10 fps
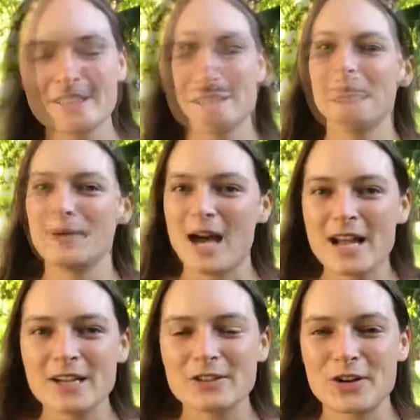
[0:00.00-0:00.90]
Apply
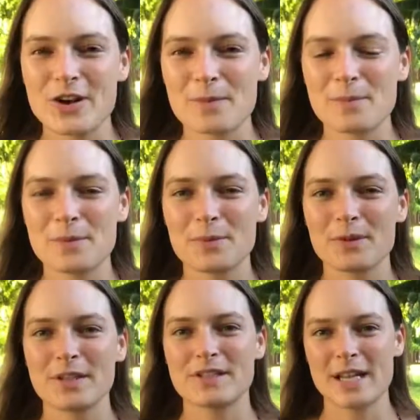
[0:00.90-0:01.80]
a drop,
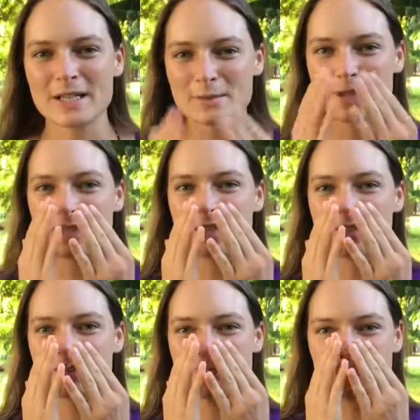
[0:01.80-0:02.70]
take a
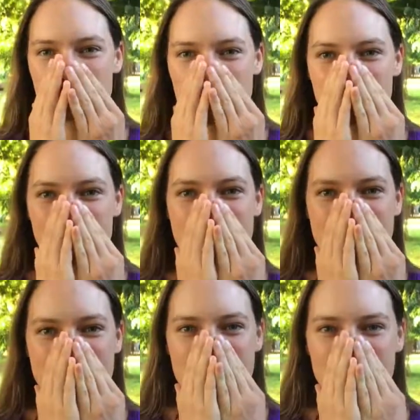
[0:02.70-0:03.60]
minute to breathe in
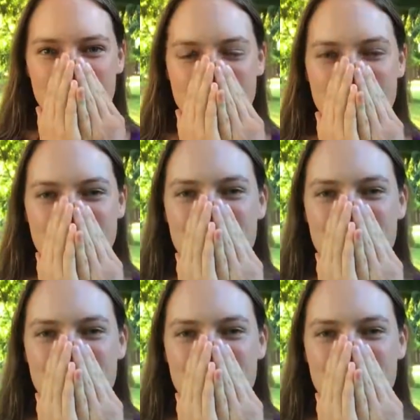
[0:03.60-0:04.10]
and out,